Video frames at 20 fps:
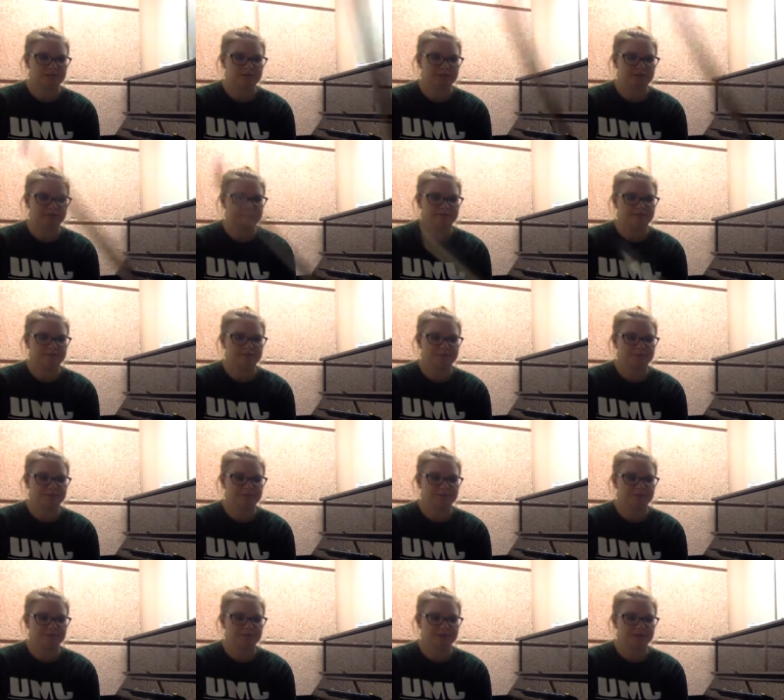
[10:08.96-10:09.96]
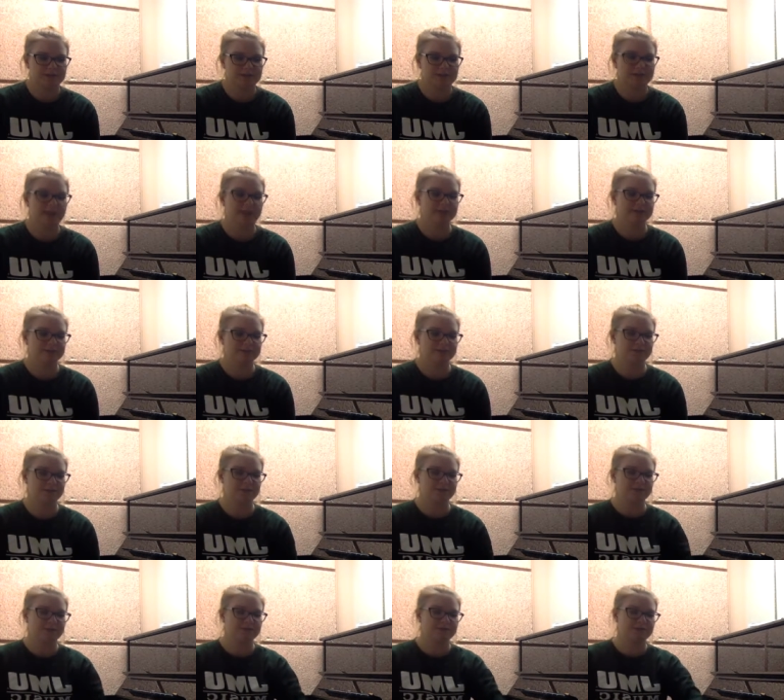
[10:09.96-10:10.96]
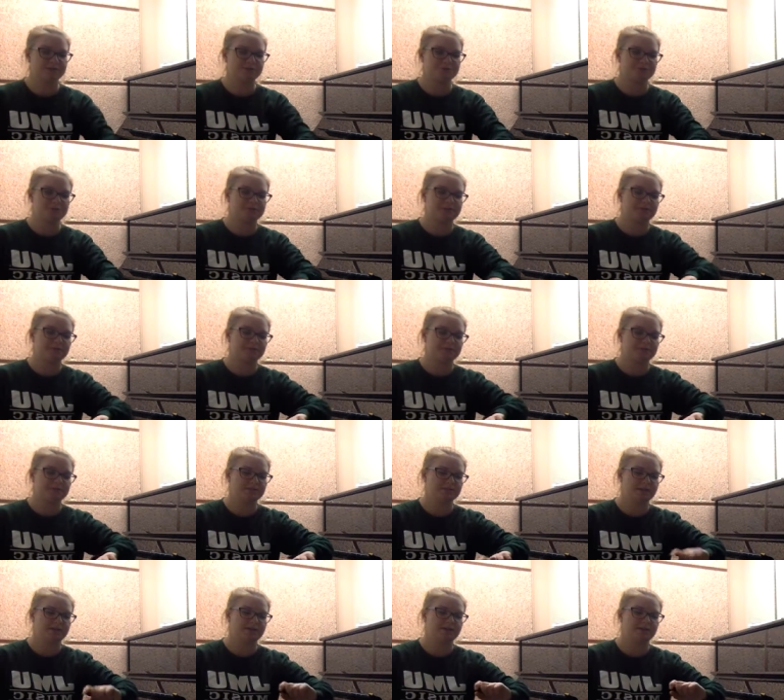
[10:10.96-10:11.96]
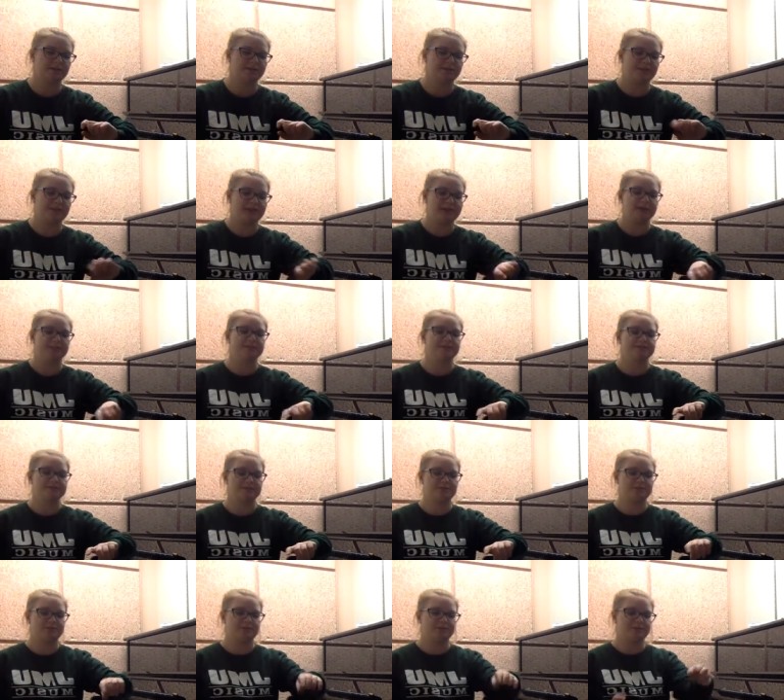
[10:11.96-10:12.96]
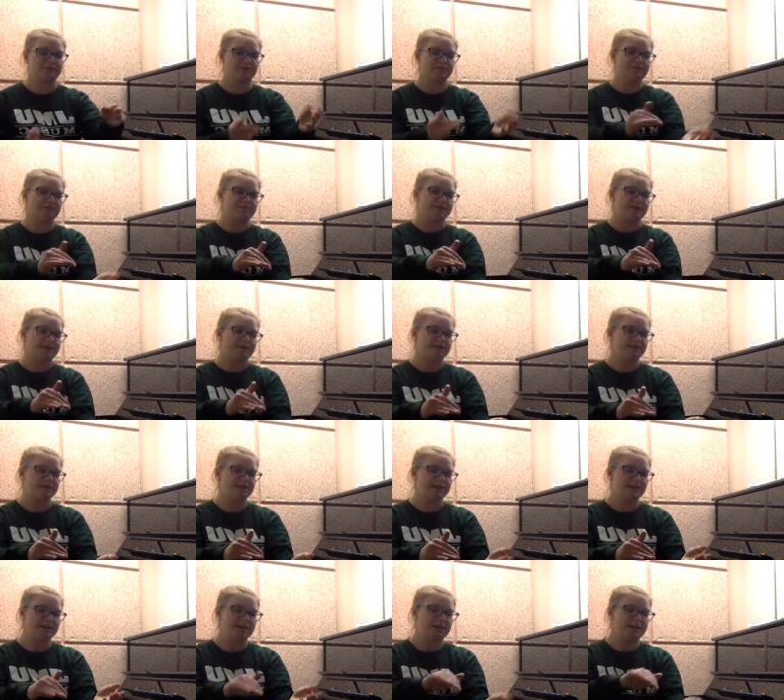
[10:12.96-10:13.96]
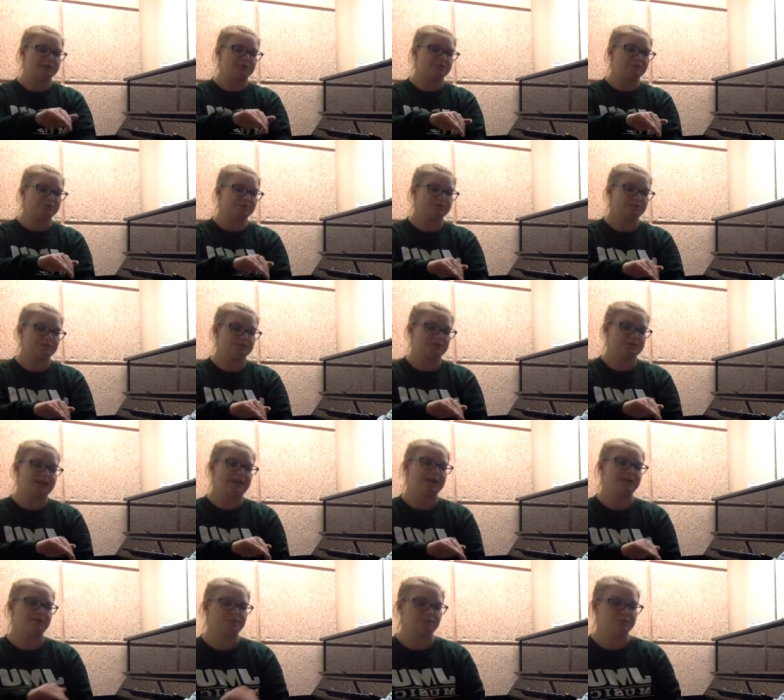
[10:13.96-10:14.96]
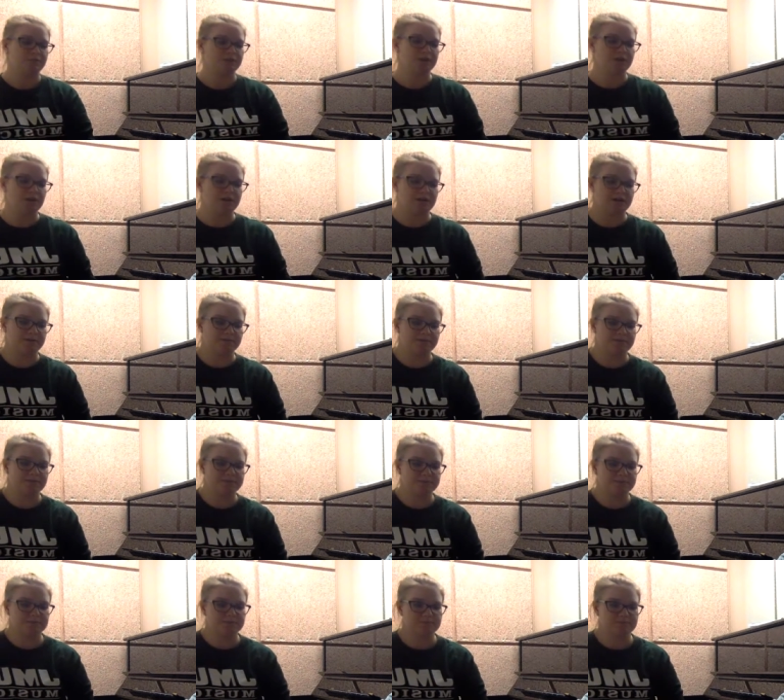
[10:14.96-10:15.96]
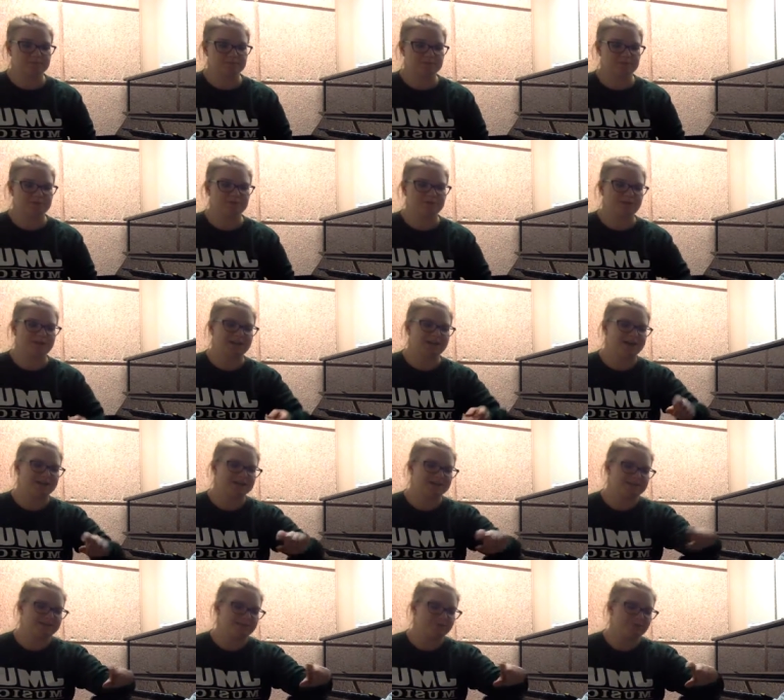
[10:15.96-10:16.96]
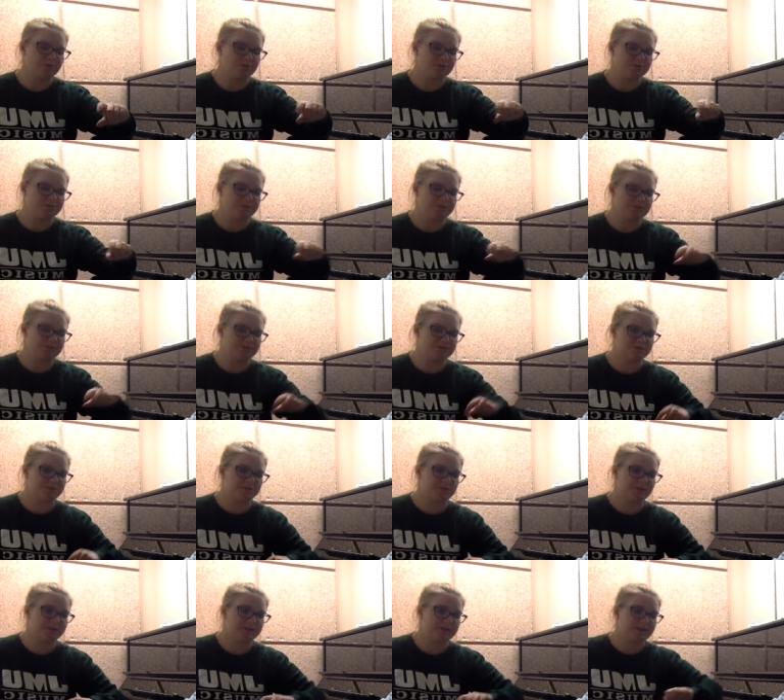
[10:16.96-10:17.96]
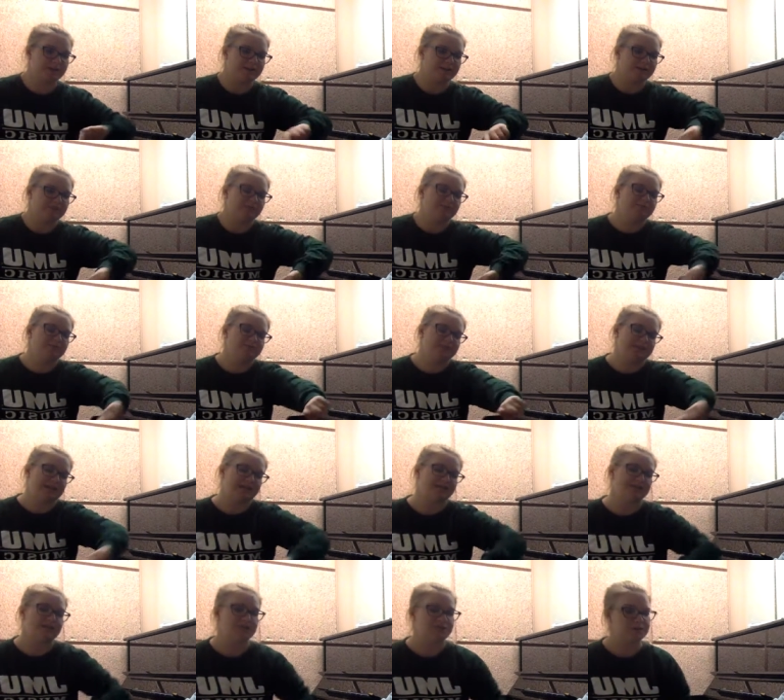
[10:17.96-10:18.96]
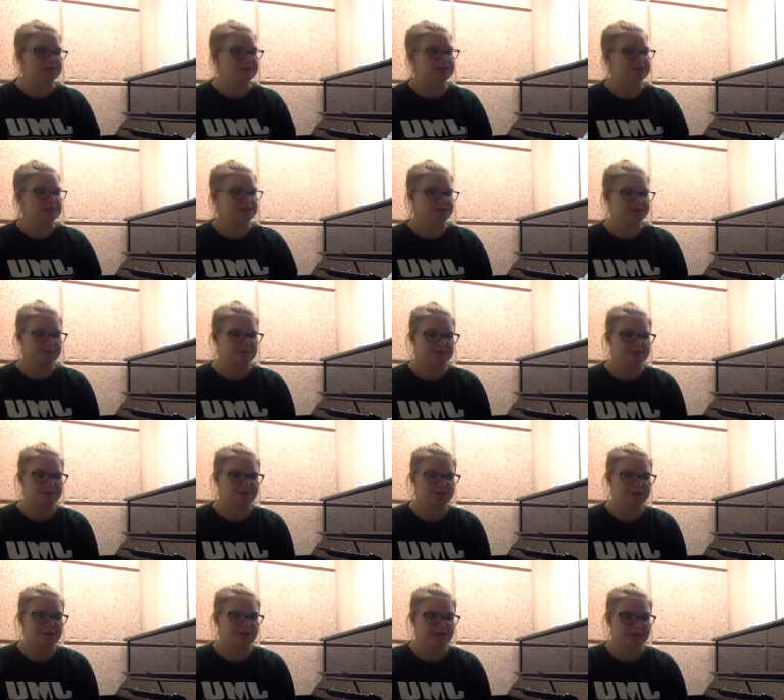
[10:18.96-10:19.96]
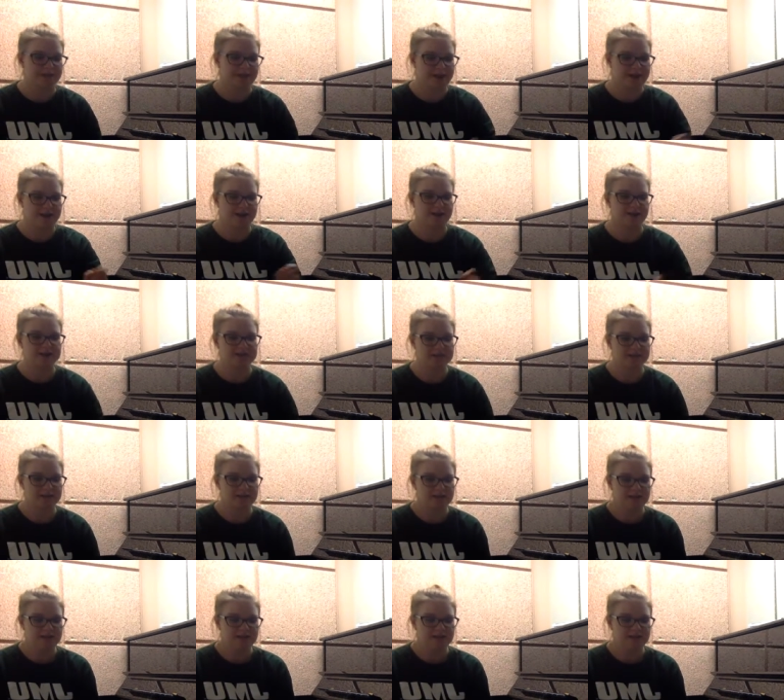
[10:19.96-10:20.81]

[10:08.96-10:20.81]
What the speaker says: And then flip it over. Yeah, so the strings, the hair is just slightly angled down, so you can kind of see more of the stick than you can see of the hairs.